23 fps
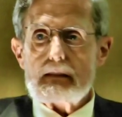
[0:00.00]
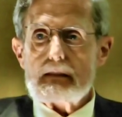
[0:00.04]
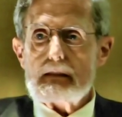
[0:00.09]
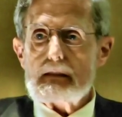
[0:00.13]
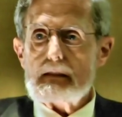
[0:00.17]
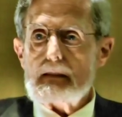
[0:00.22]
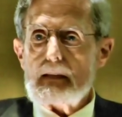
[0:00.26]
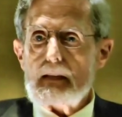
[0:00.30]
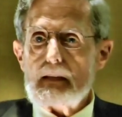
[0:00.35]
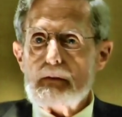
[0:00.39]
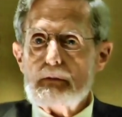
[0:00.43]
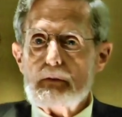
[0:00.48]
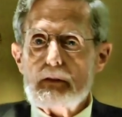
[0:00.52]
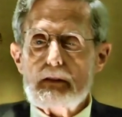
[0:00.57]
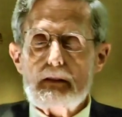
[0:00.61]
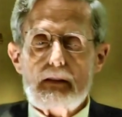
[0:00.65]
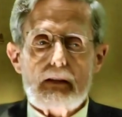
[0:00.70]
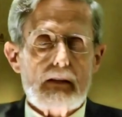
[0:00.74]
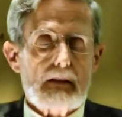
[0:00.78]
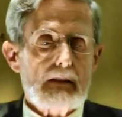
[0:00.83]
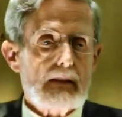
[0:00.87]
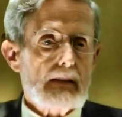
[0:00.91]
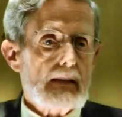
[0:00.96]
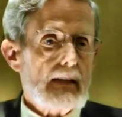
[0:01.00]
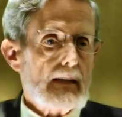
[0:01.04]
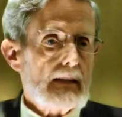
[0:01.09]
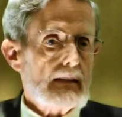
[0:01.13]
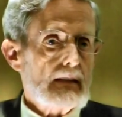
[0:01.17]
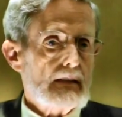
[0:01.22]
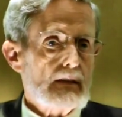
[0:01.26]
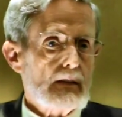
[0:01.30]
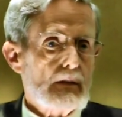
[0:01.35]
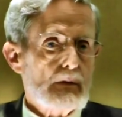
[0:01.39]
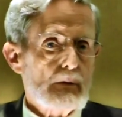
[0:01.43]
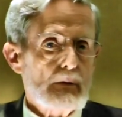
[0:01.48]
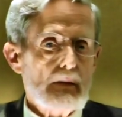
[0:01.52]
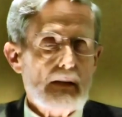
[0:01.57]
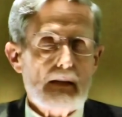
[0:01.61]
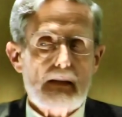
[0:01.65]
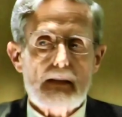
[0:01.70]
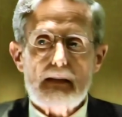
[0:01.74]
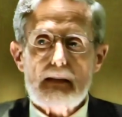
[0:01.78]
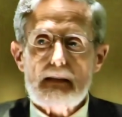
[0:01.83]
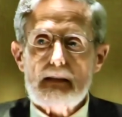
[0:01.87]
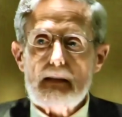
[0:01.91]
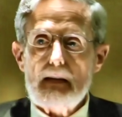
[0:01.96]
They were there to get a degree
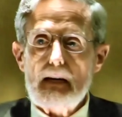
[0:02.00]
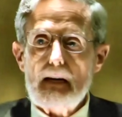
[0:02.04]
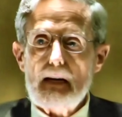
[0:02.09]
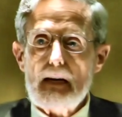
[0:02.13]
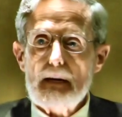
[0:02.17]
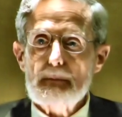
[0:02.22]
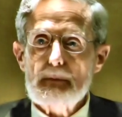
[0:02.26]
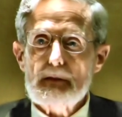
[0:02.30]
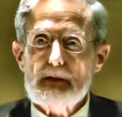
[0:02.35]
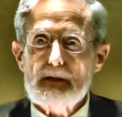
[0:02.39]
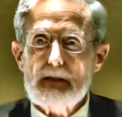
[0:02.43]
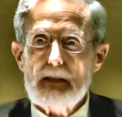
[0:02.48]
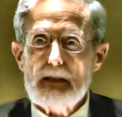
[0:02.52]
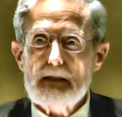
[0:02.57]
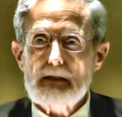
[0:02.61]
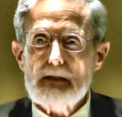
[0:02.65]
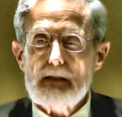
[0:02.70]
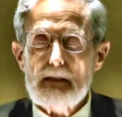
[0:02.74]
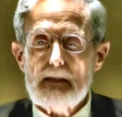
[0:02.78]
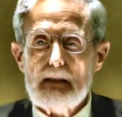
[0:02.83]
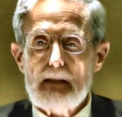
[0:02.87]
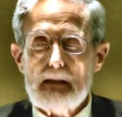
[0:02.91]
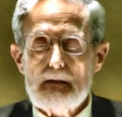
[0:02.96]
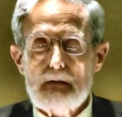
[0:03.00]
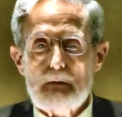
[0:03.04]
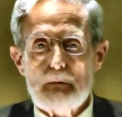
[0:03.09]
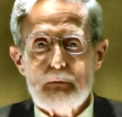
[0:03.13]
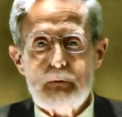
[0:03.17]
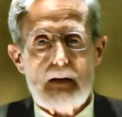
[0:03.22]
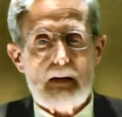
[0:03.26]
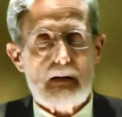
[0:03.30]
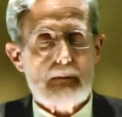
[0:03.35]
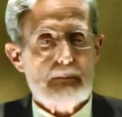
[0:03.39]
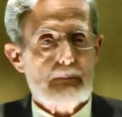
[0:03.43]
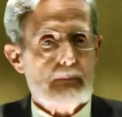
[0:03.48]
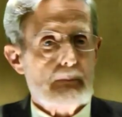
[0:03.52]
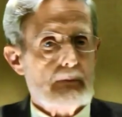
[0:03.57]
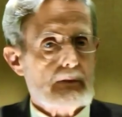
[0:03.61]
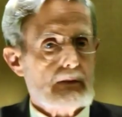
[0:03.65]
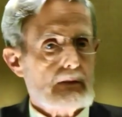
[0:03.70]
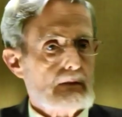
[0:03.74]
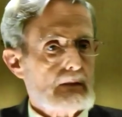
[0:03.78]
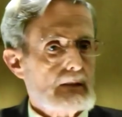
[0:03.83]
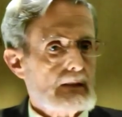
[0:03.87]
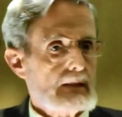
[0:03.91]
and get a high position and get a well uh,